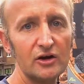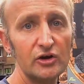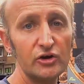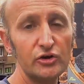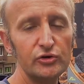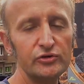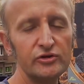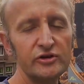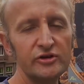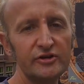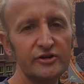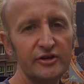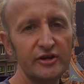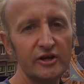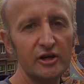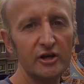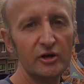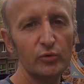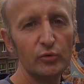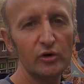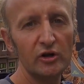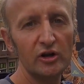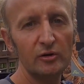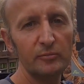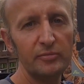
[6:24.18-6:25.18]
Unity
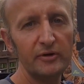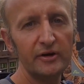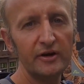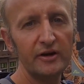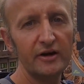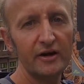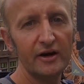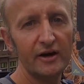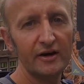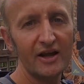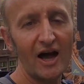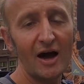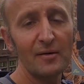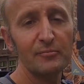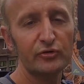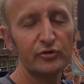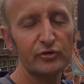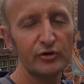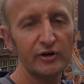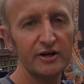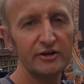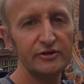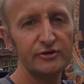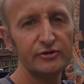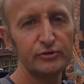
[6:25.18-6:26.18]
will be an
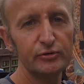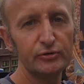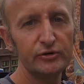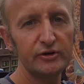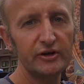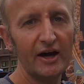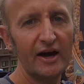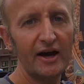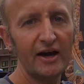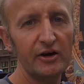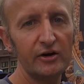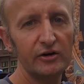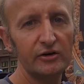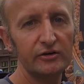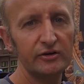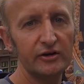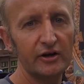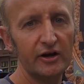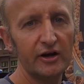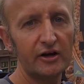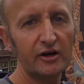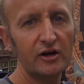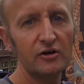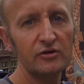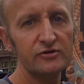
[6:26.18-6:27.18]
upgrade to the Aion
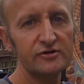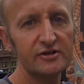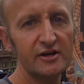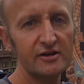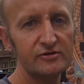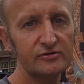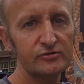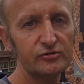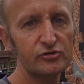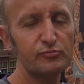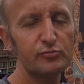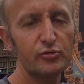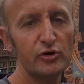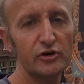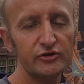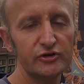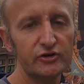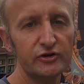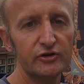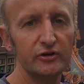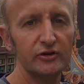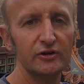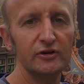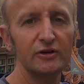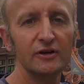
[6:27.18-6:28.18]
uh, consensus
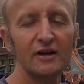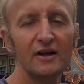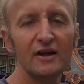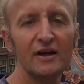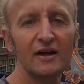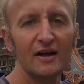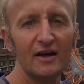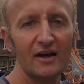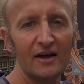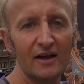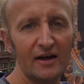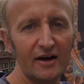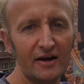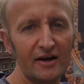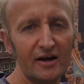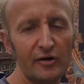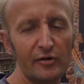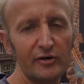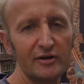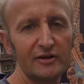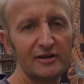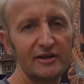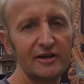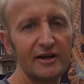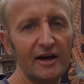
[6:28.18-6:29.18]
protocol.
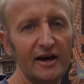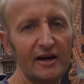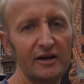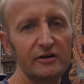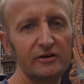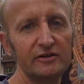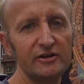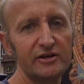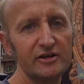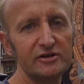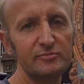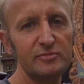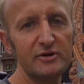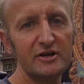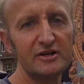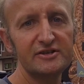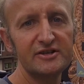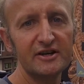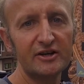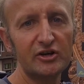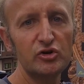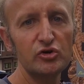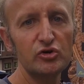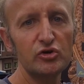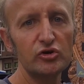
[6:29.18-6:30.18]
currently Aion is being
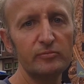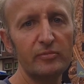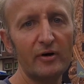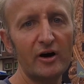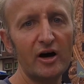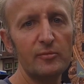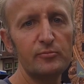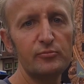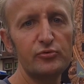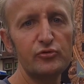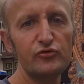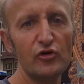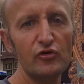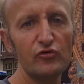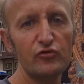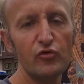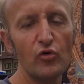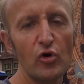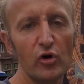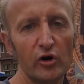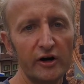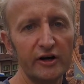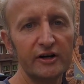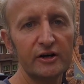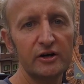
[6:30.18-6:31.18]
secured by proof of
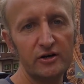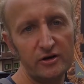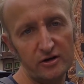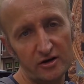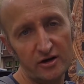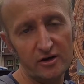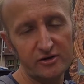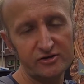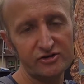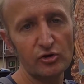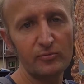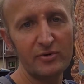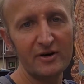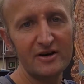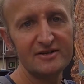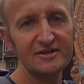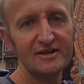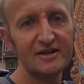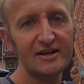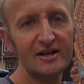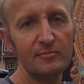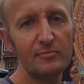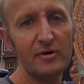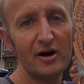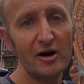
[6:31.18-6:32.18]
work, so
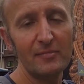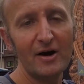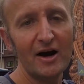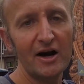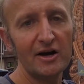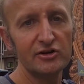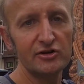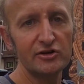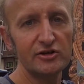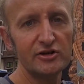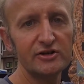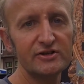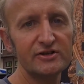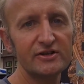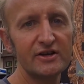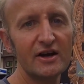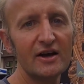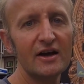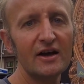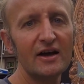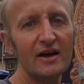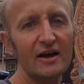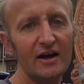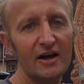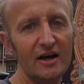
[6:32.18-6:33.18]
basically by miners
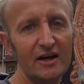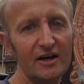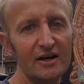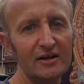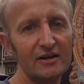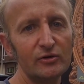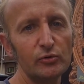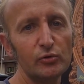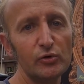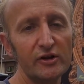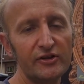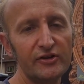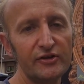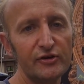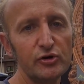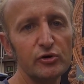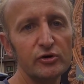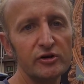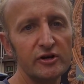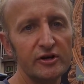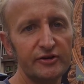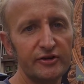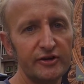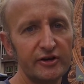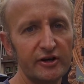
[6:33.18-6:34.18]
and with
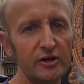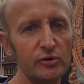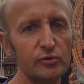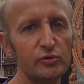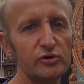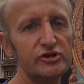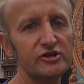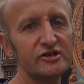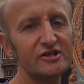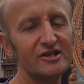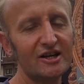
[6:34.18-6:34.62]
Unity which is